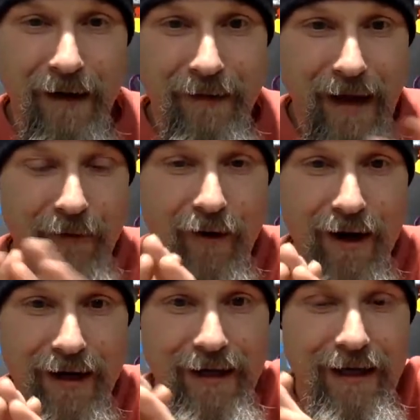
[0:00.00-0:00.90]
That
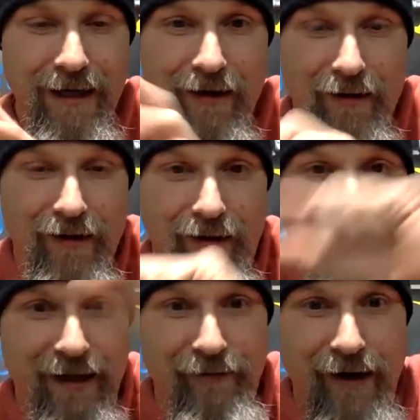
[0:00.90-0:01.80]
way, the only
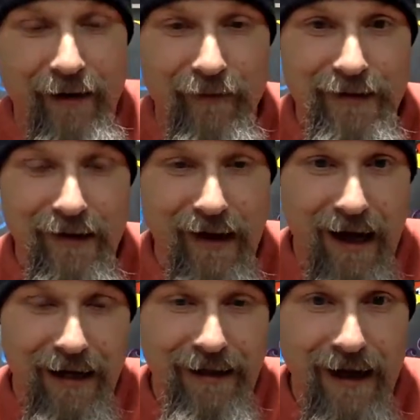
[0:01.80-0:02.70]
thing he ran was a
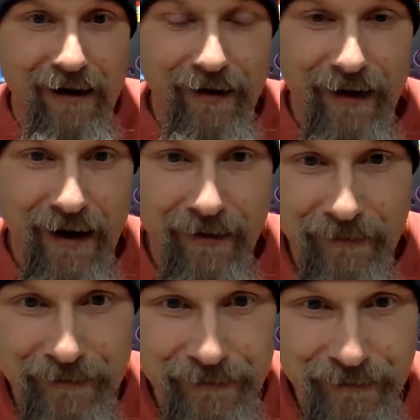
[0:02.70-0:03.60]
line down and out.
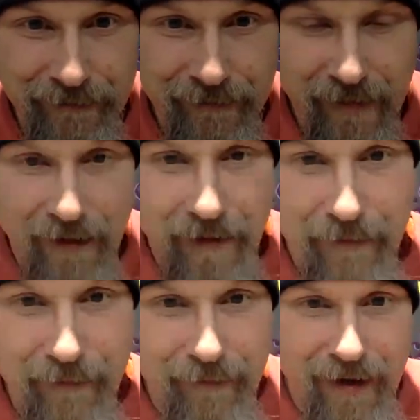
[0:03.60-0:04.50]

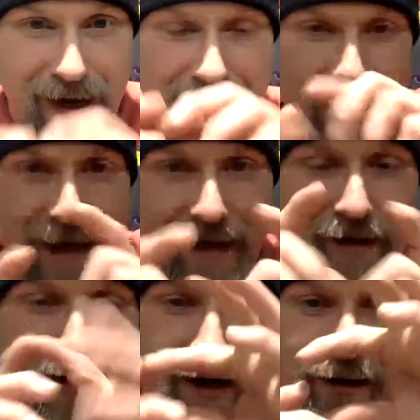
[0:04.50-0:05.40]
But I
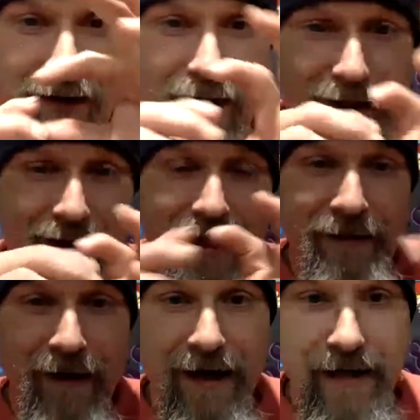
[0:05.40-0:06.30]
didn't, you know, and he
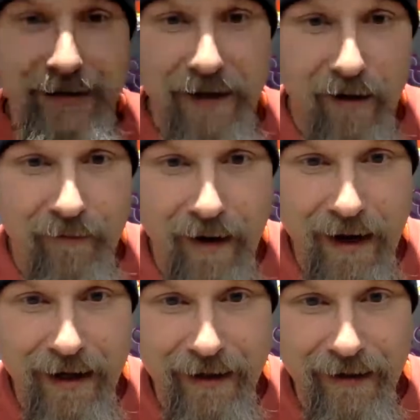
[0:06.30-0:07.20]
made his
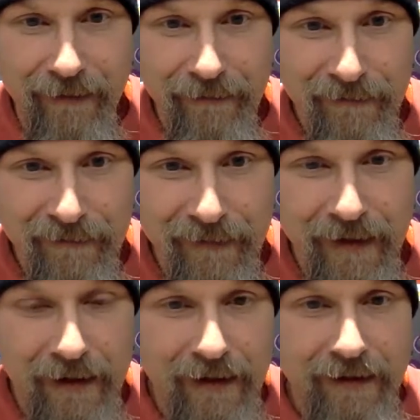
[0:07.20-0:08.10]
homemade.
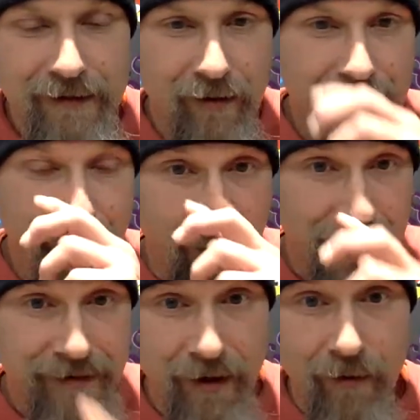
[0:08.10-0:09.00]
So he bought
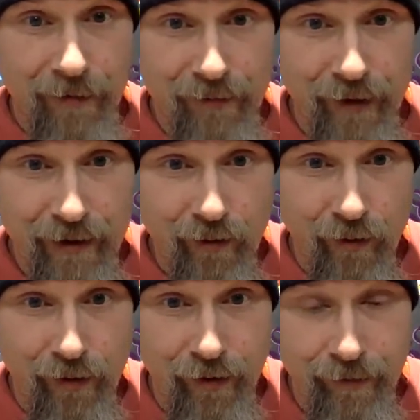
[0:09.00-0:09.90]
his own
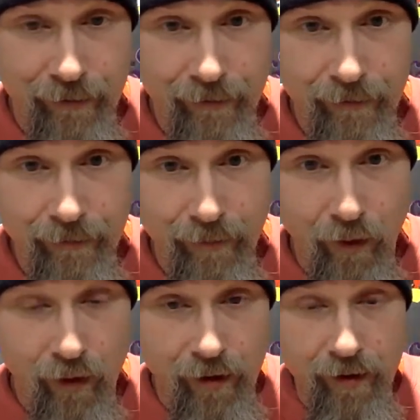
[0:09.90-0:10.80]
3/4
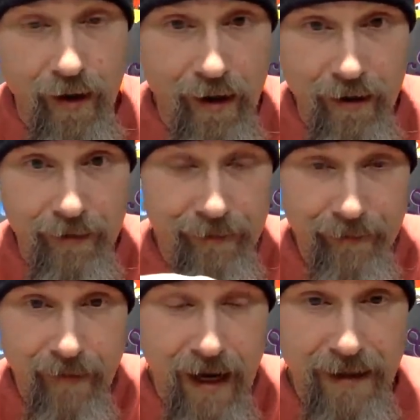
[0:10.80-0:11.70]
bore
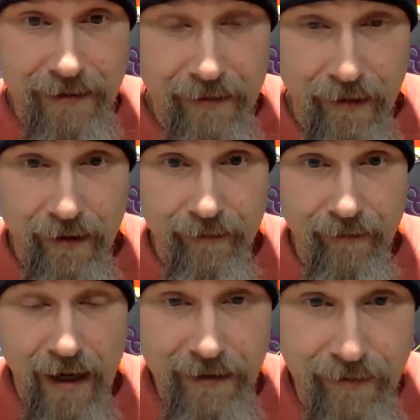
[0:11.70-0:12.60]

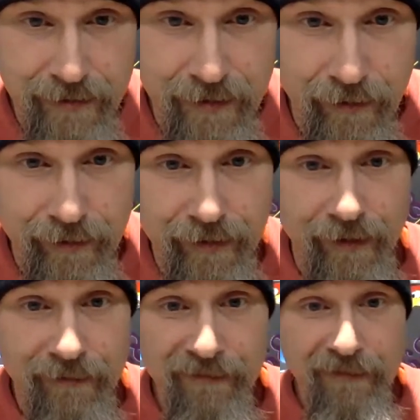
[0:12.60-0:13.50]
master
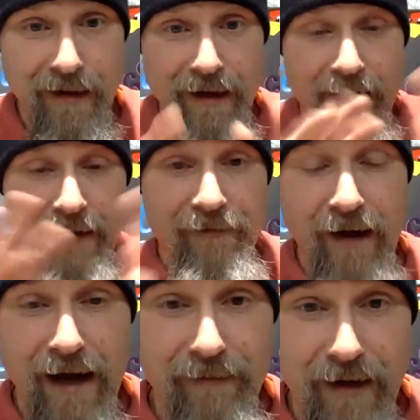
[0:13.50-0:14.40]
cylinder, and then he
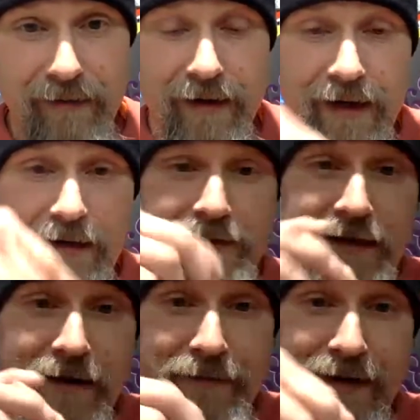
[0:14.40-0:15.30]
fabbed everything else
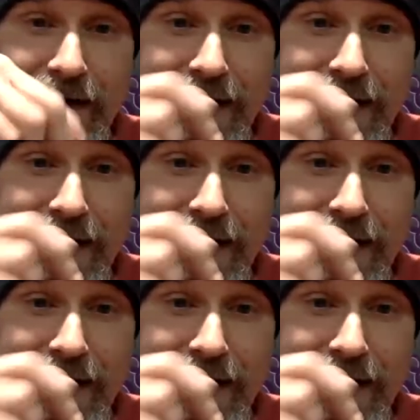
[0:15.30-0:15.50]
up. But